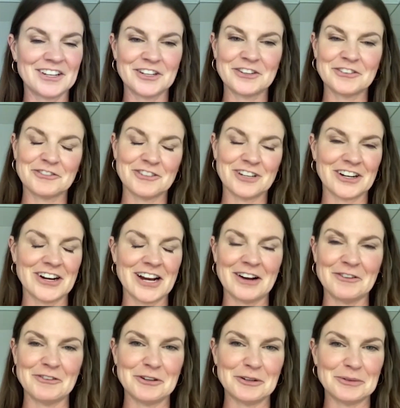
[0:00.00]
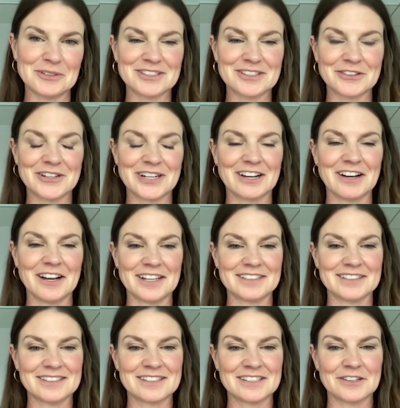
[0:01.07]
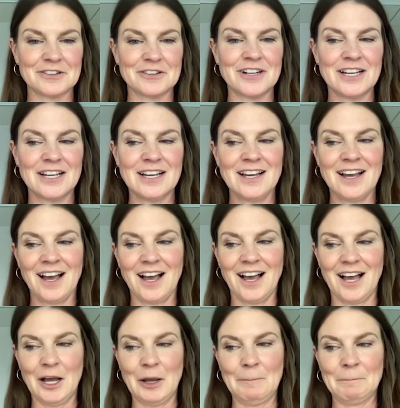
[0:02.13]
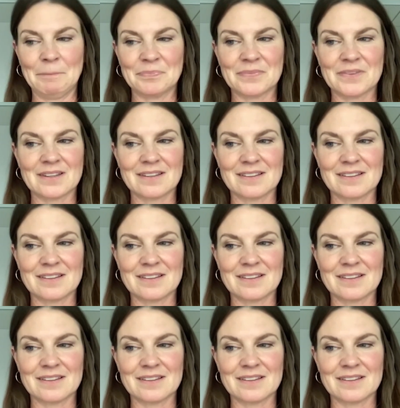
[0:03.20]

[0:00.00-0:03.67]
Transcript: couldn't figure out what was going on so um,